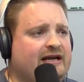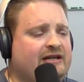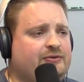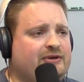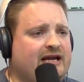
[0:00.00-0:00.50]

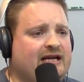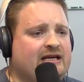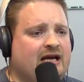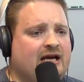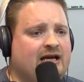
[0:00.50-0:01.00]
Again,
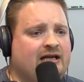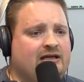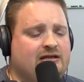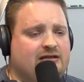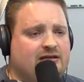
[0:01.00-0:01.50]

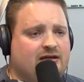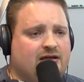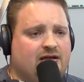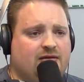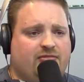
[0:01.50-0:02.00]

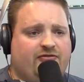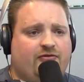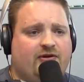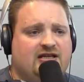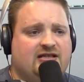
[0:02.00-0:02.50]

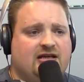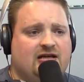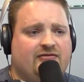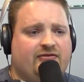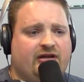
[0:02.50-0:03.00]

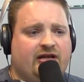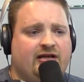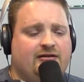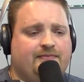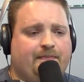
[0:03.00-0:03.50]

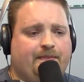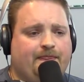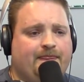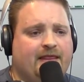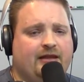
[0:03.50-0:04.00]

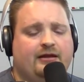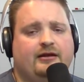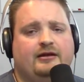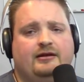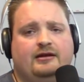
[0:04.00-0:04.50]

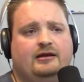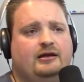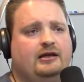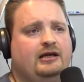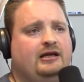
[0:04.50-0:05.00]

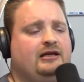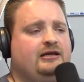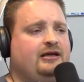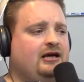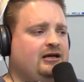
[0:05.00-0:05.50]
775-204-8389
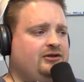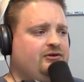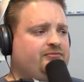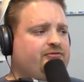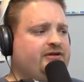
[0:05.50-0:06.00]

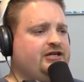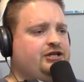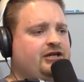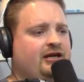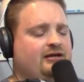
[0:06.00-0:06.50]
before I sign
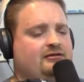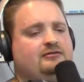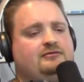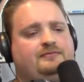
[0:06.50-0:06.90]
off for the night.